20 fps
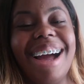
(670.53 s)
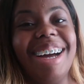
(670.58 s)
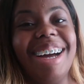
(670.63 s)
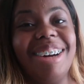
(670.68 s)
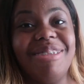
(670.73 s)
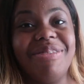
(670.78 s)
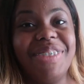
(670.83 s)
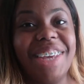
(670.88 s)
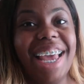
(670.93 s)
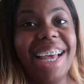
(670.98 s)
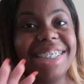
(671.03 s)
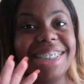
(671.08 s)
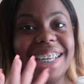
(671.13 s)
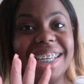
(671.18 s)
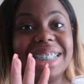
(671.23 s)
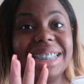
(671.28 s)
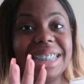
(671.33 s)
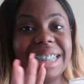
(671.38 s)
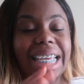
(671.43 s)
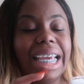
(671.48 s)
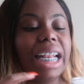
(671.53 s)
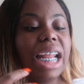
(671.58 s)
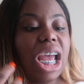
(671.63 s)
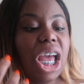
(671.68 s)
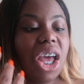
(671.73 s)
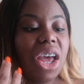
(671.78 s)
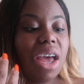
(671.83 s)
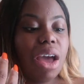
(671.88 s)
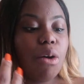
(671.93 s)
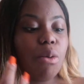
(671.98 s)
um, it has that scent
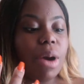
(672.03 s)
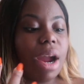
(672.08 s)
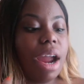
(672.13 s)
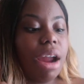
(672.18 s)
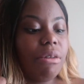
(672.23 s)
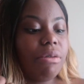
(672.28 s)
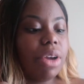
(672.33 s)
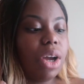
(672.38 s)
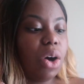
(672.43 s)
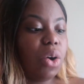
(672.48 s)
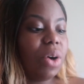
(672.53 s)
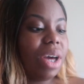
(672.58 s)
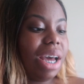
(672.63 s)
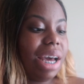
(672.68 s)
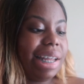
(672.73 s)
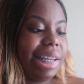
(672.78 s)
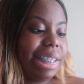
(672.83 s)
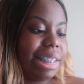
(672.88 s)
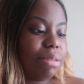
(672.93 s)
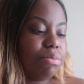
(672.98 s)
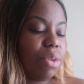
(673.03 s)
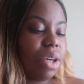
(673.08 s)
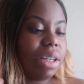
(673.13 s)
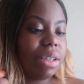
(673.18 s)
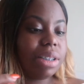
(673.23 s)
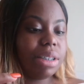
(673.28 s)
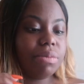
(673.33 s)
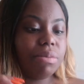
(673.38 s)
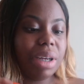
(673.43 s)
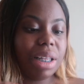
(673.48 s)
where every oat and honey
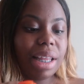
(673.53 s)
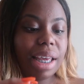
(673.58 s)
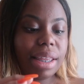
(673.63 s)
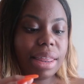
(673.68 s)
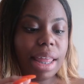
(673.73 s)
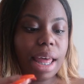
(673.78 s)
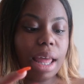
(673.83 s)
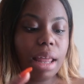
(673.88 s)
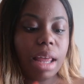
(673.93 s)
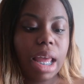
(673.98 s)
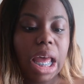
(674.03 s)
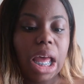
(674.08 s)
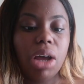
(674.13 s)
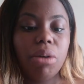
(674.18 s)
smells smell like that